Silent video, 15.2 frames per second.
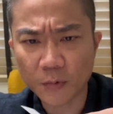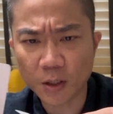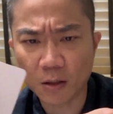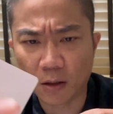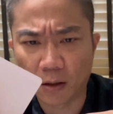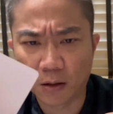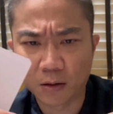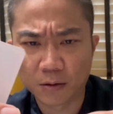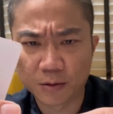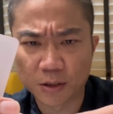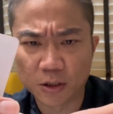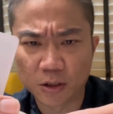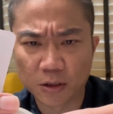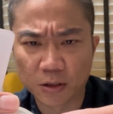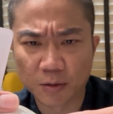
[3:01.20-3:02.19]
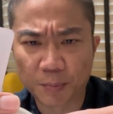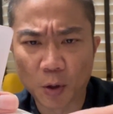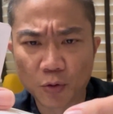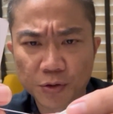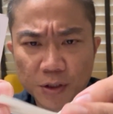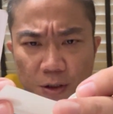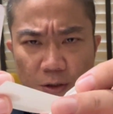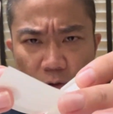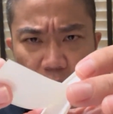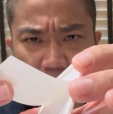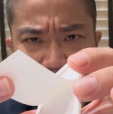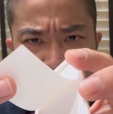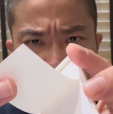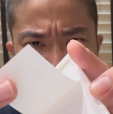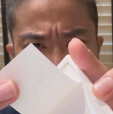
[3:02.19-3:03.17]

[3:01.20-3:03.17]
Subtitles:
the post-it note in.